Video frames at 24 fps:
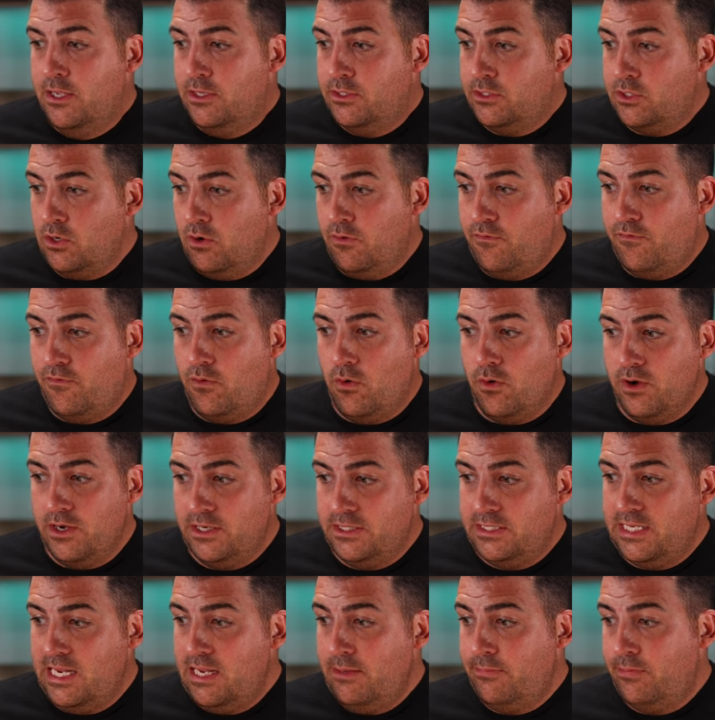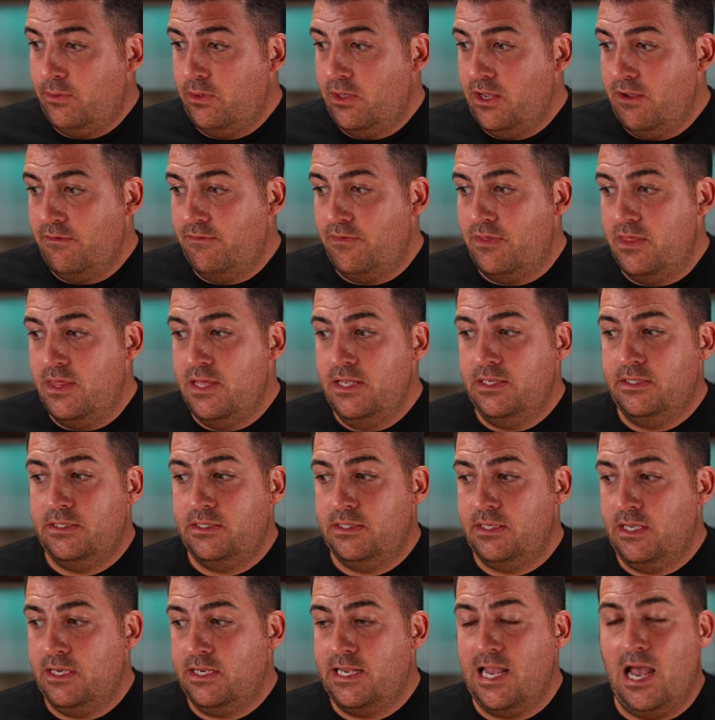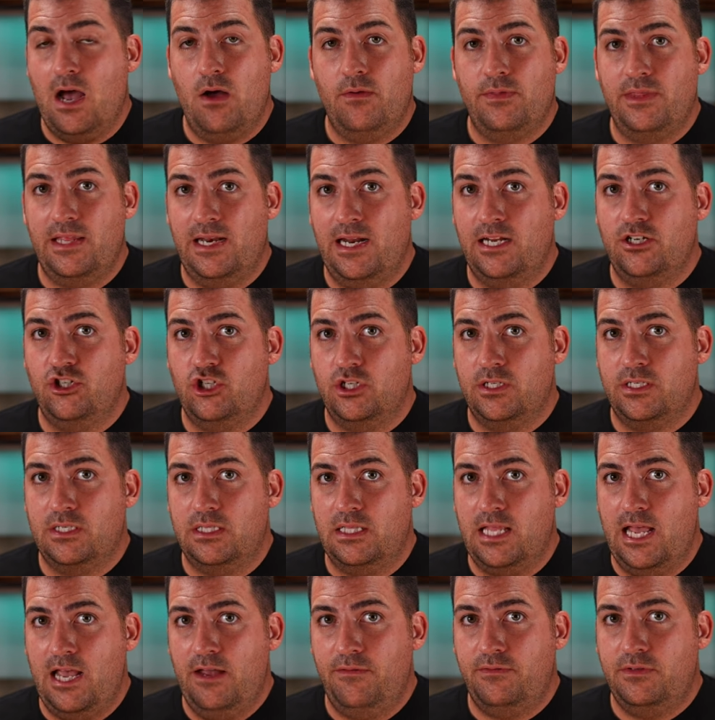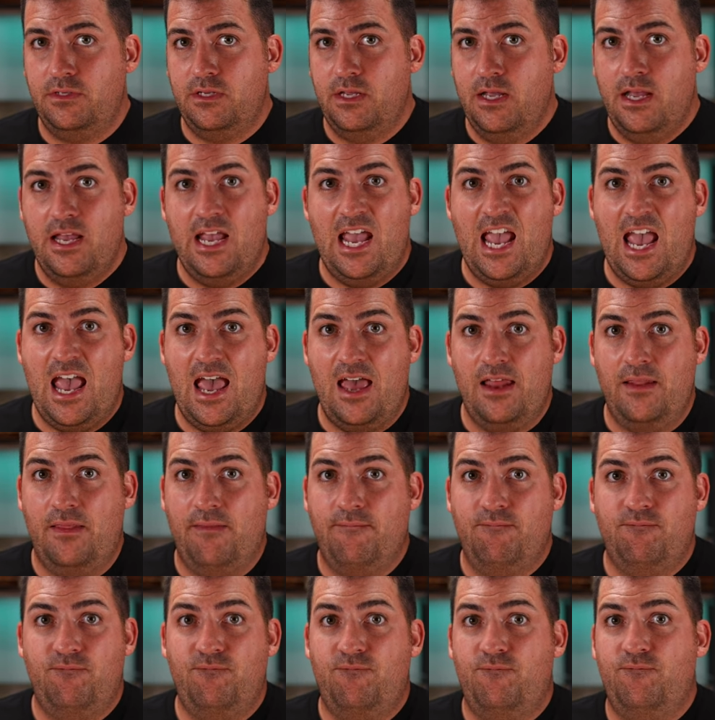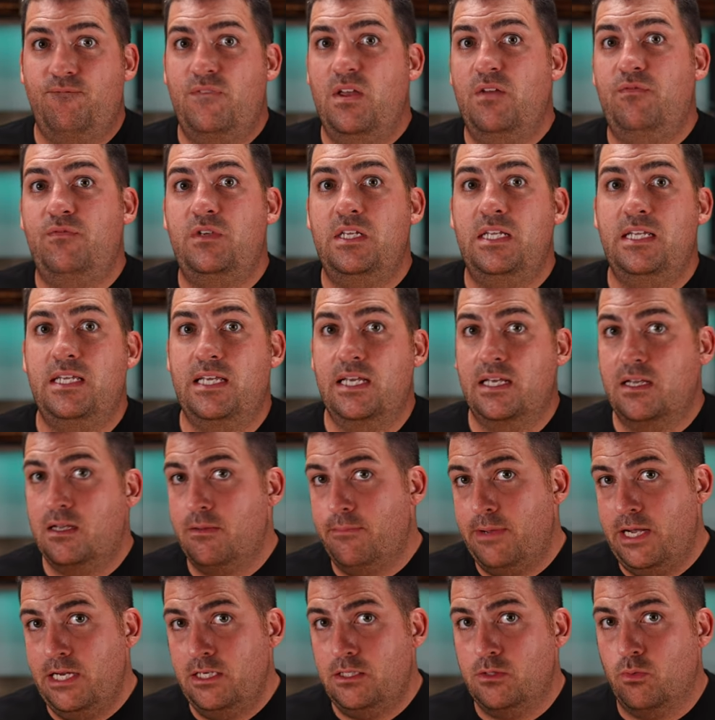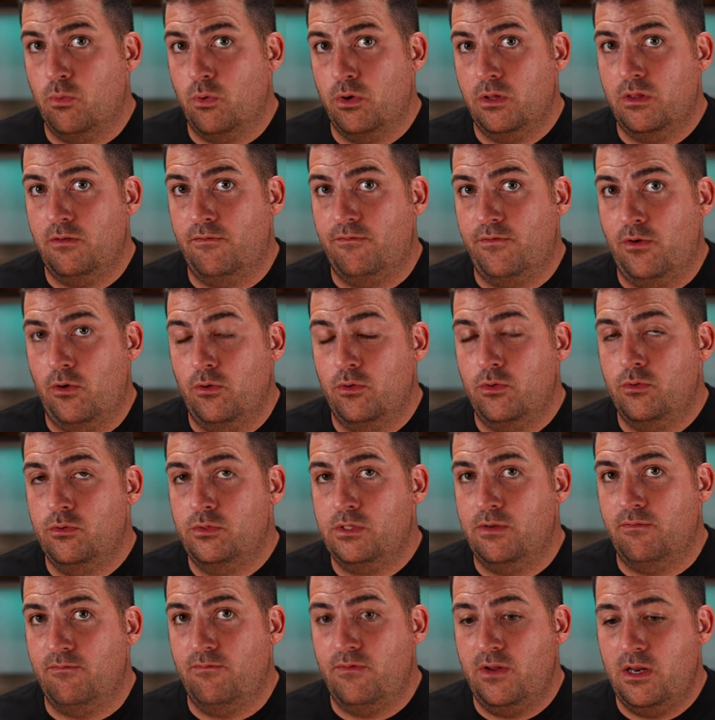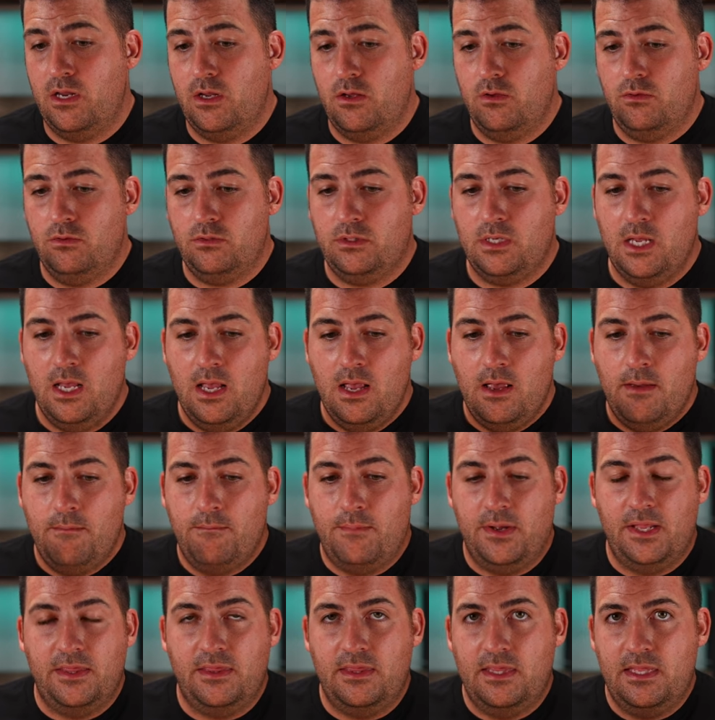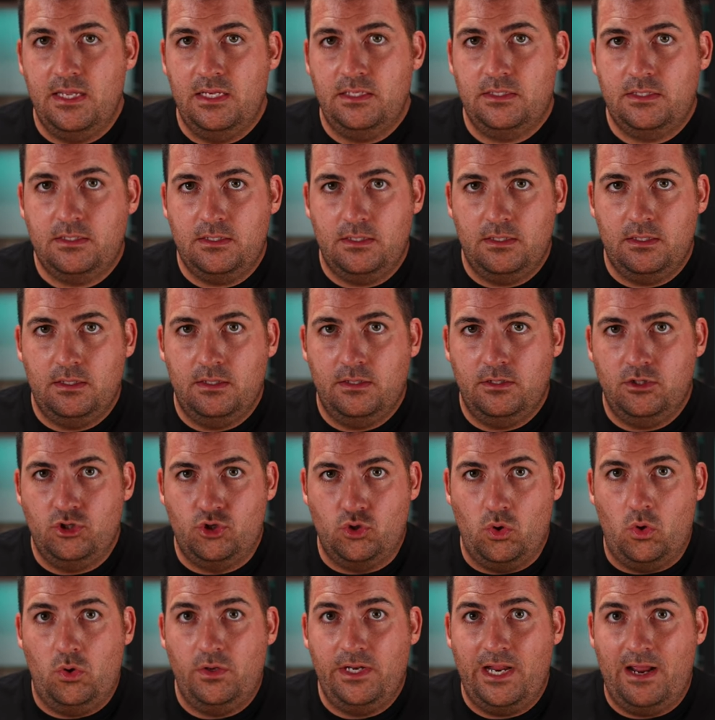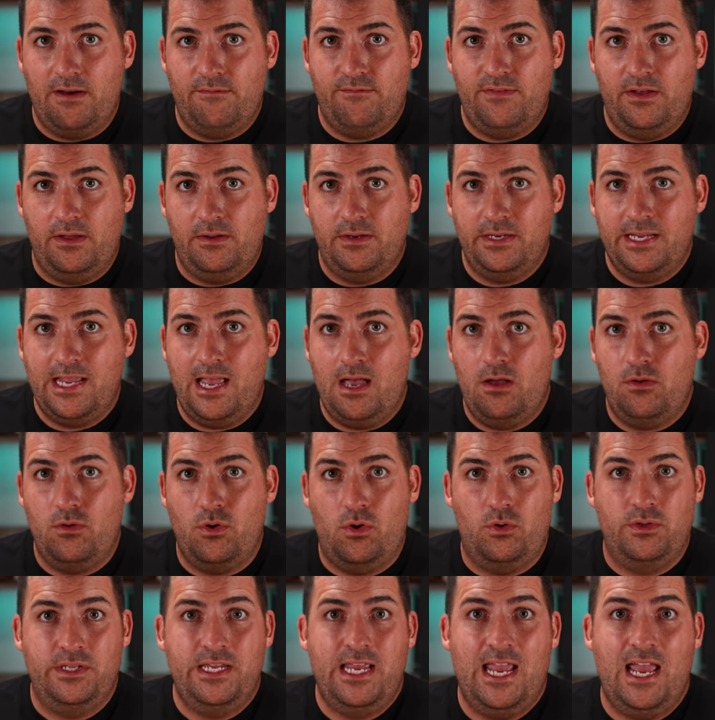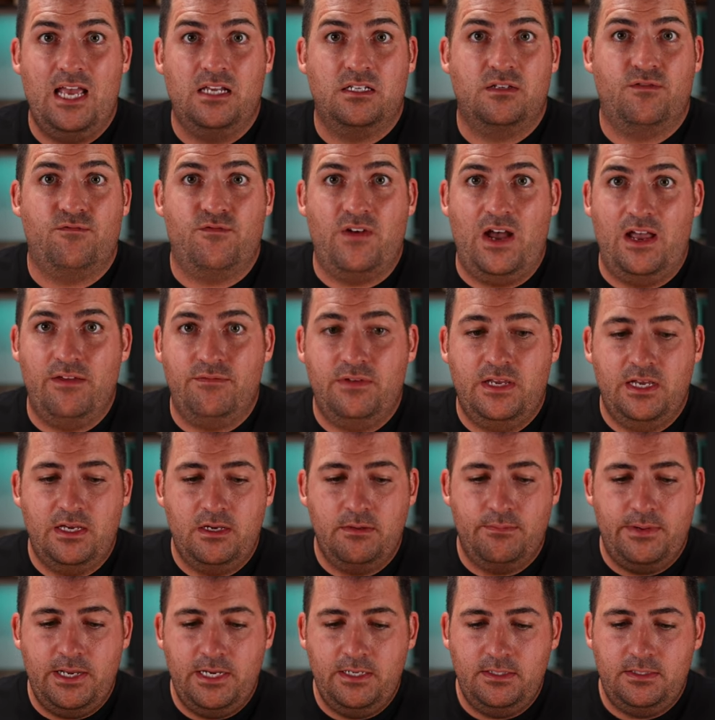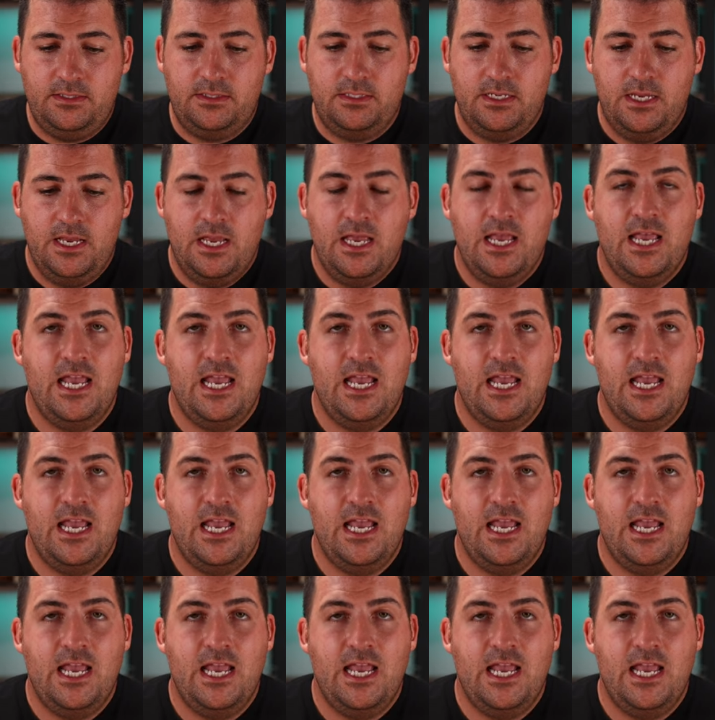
So for example, if this account that I just left had fifty gigabytes worth of photos and videos, but this Joel dot Feld account only has five gigabytes,